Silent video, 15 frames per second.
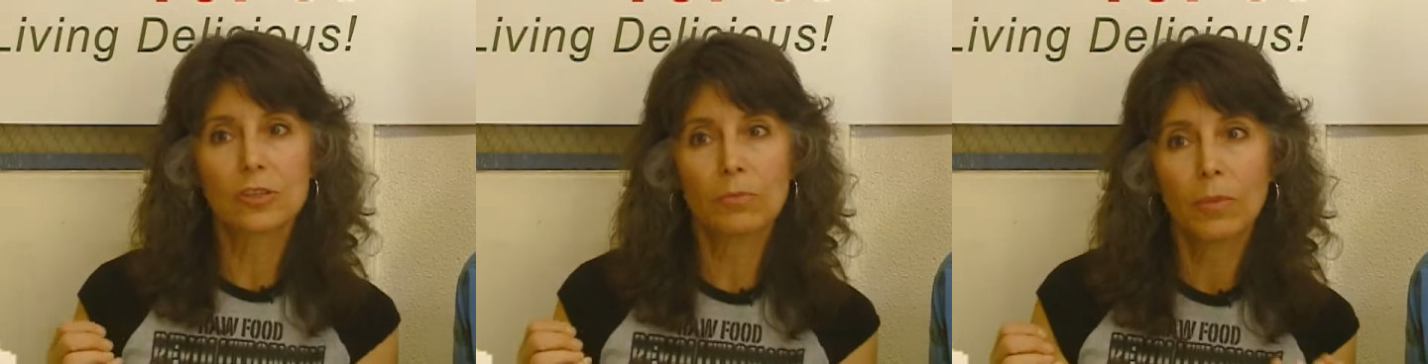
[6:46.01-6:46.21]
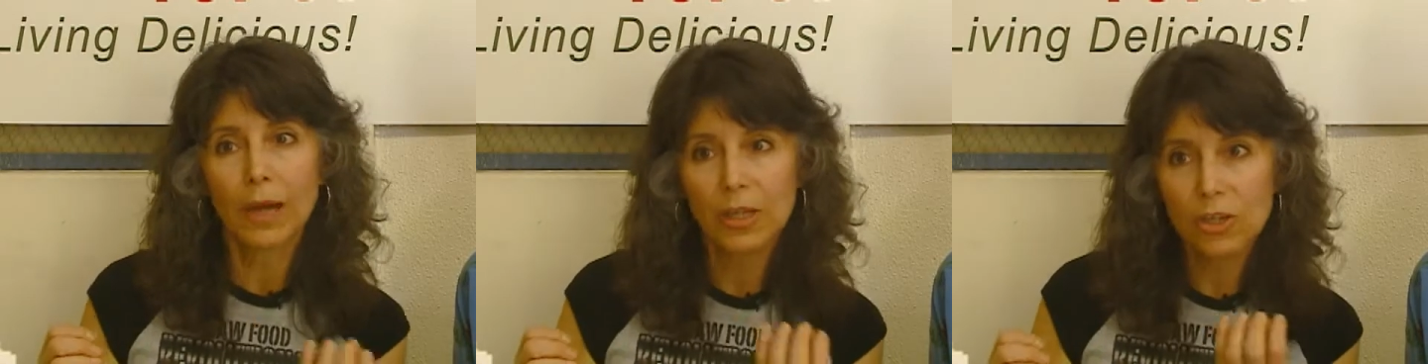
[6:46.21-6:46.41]

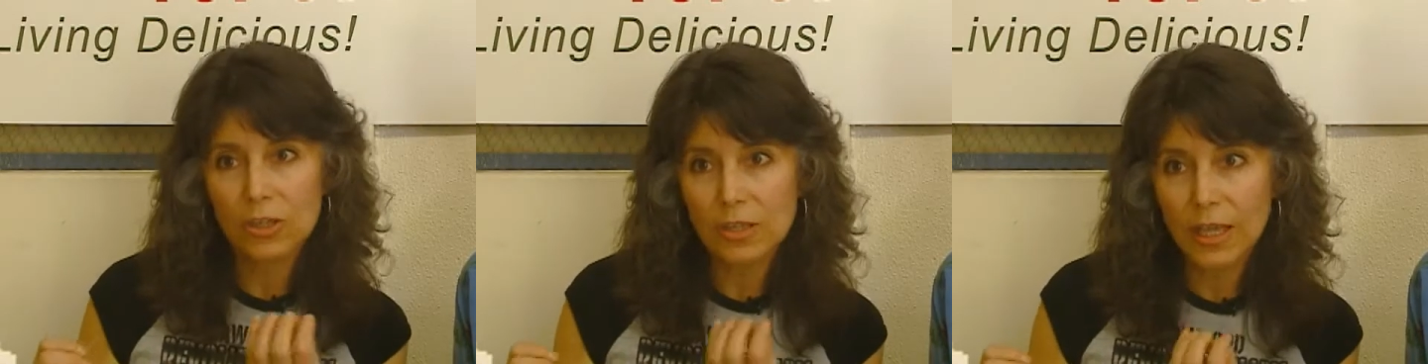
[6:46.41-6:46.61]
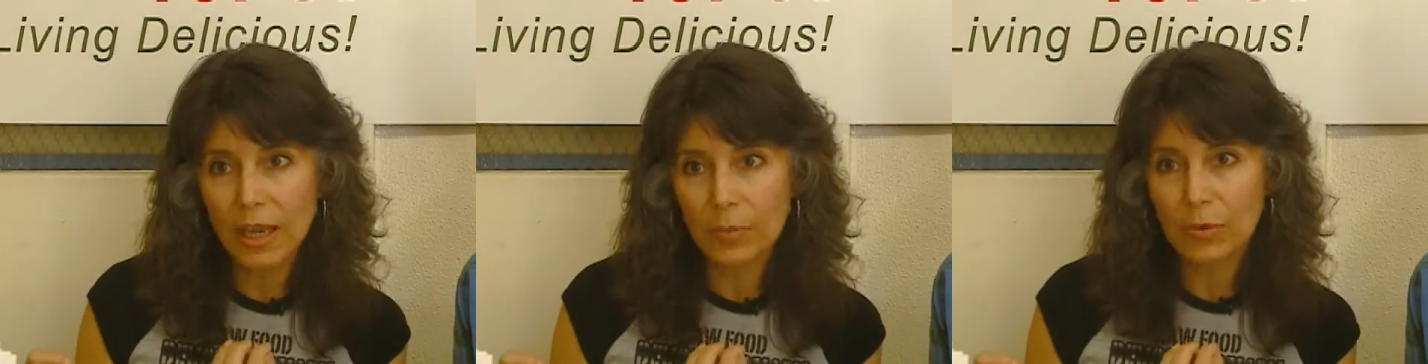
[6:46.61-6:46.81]
much as
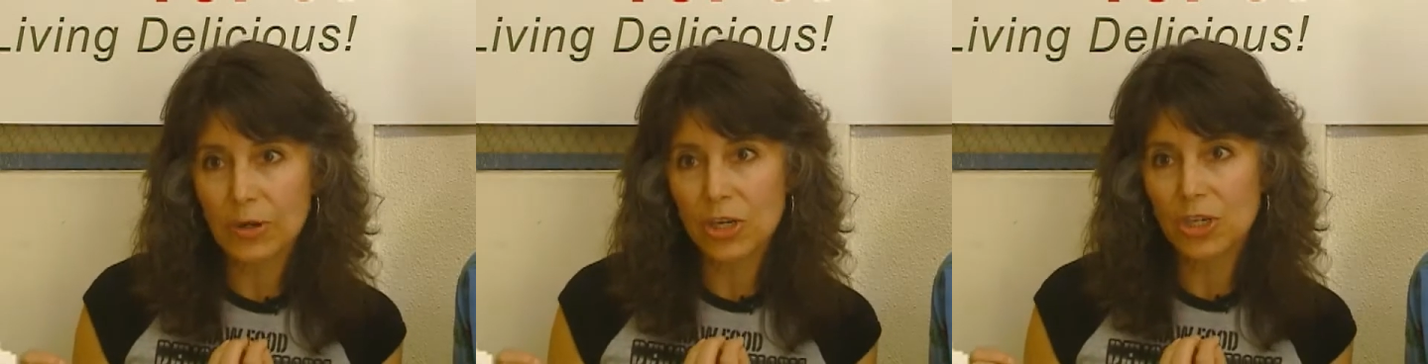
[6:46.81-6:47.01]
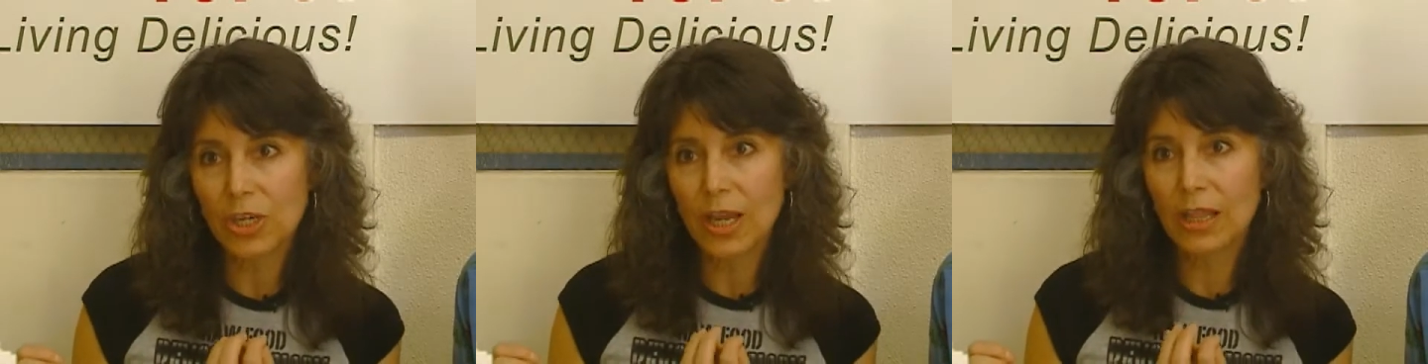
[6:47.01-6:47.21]
they
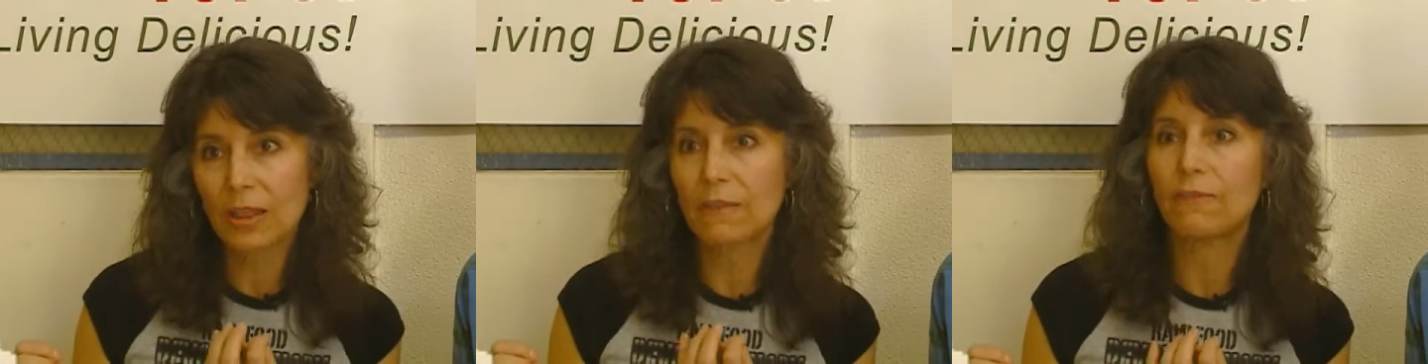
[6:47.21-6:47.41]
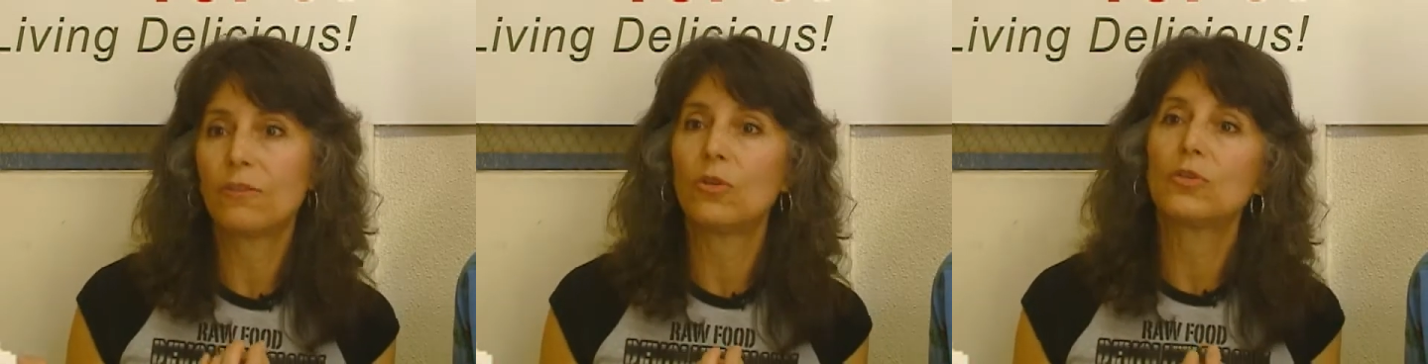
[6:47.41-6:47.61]
appreciate
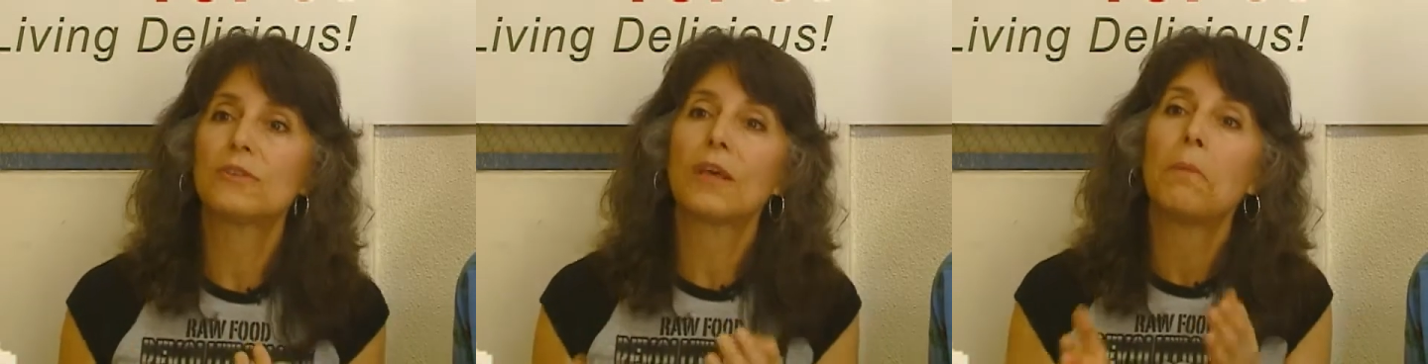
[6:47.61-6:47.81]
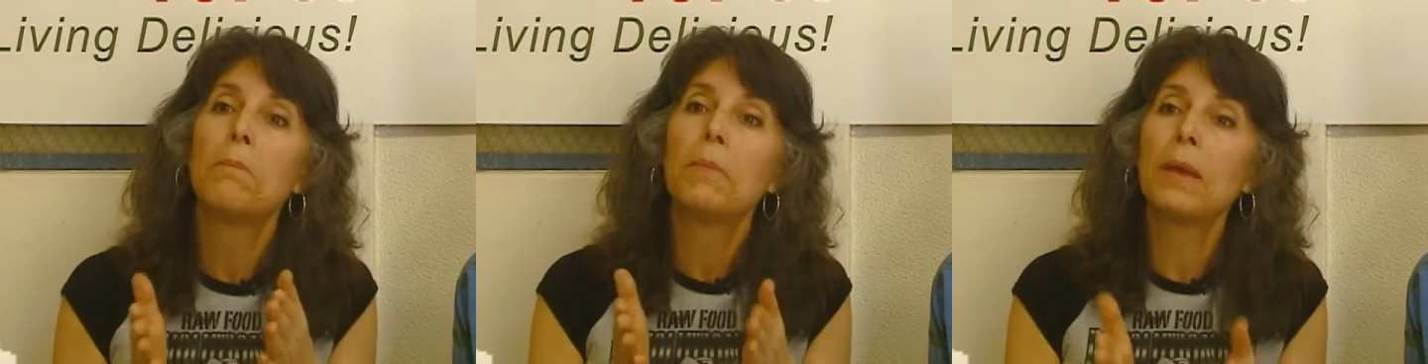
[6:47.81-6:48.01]
the foods
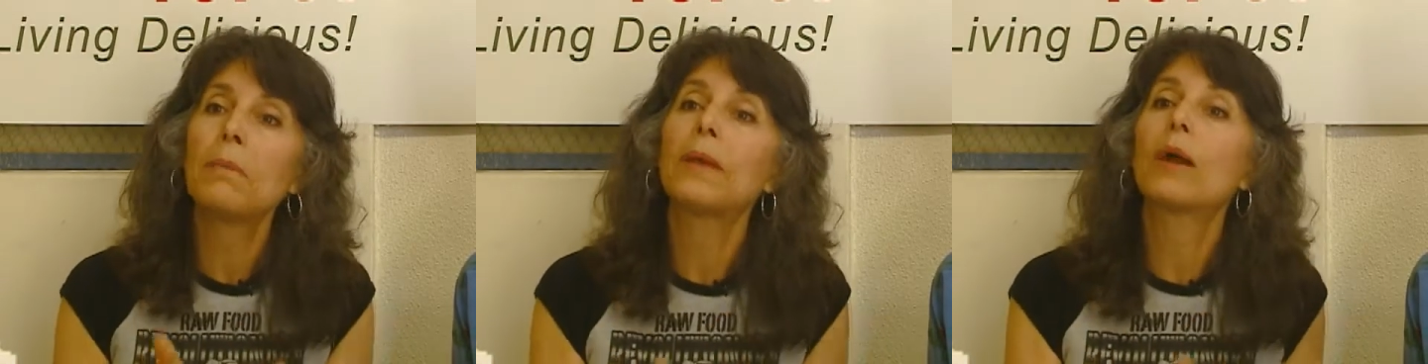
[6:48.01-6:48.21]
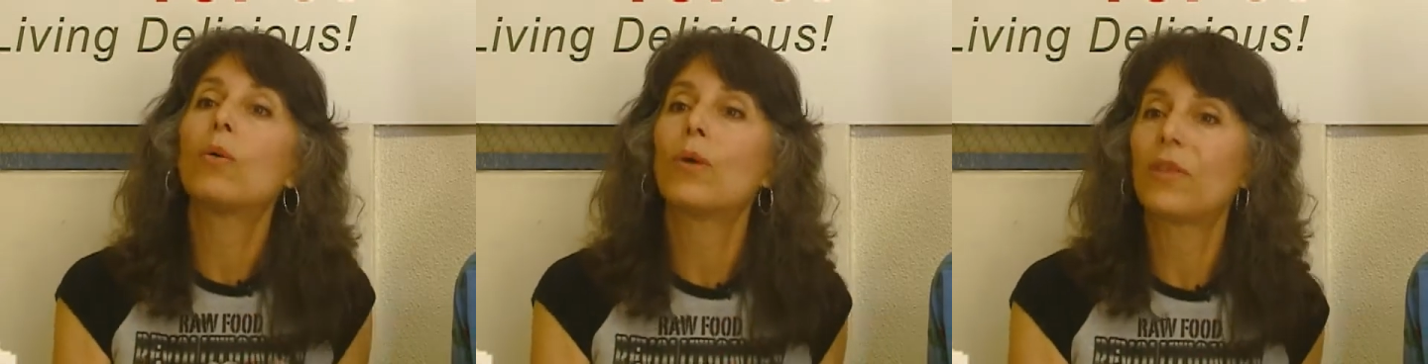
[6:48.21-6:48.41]
that
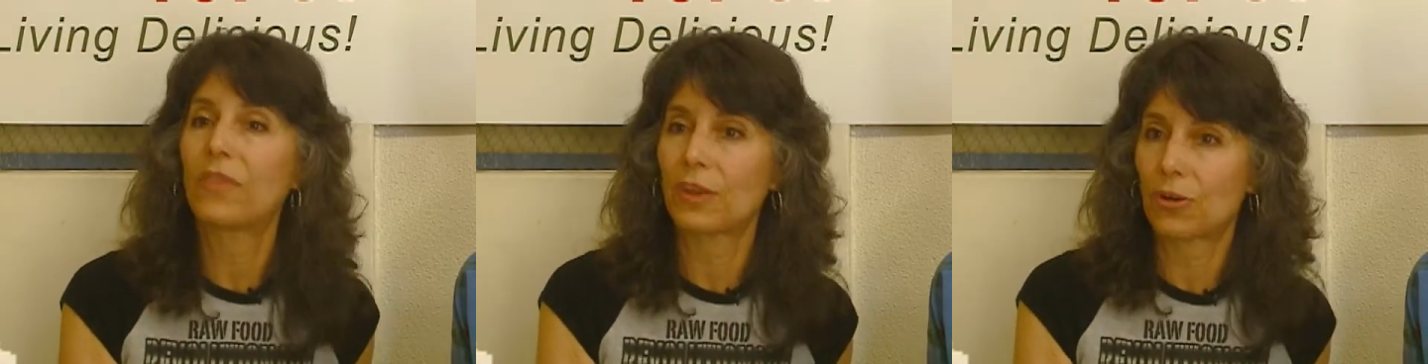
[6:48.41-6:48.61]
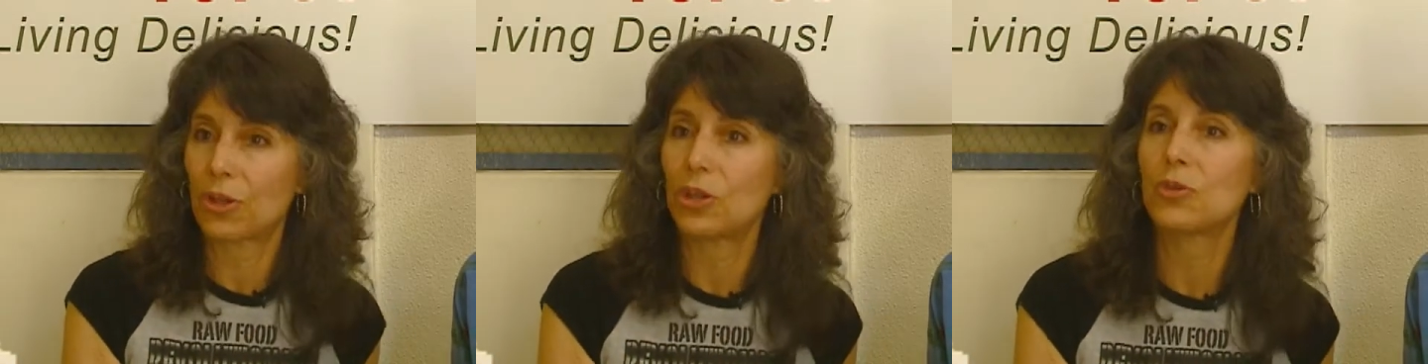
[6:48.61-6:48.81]
mimic what
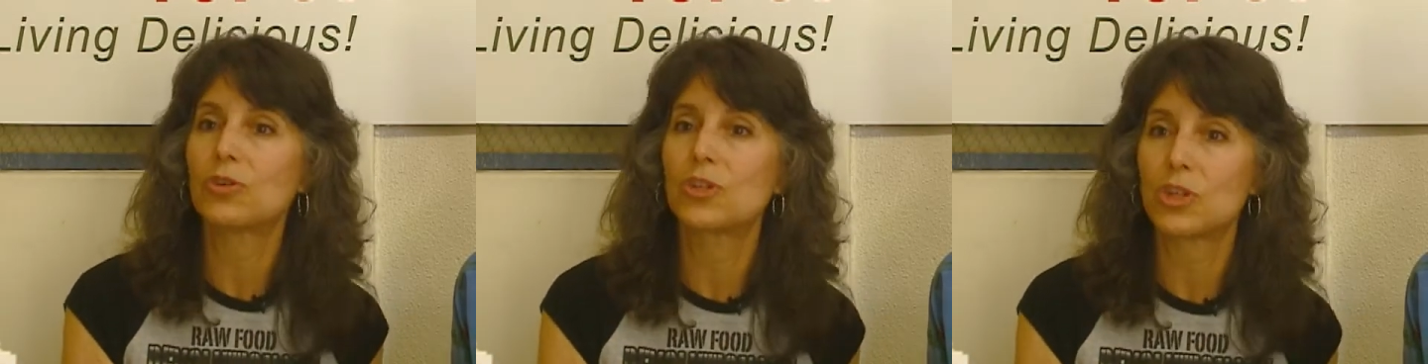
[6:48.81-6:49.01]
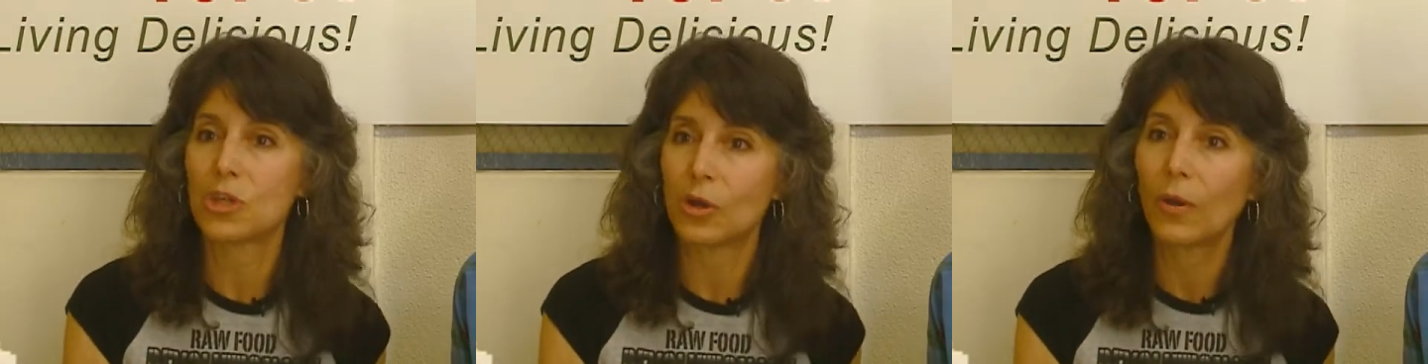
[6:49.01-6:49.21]
they're
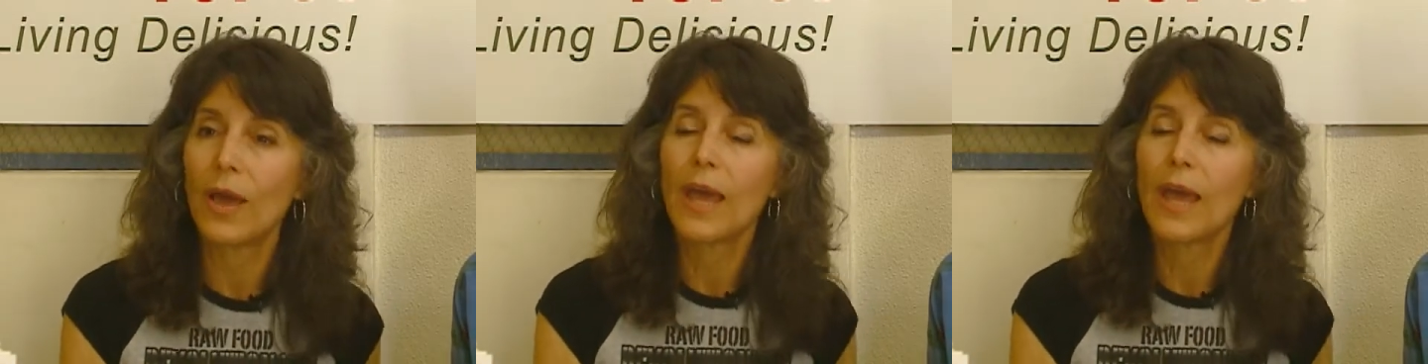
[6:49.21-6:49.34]
used to.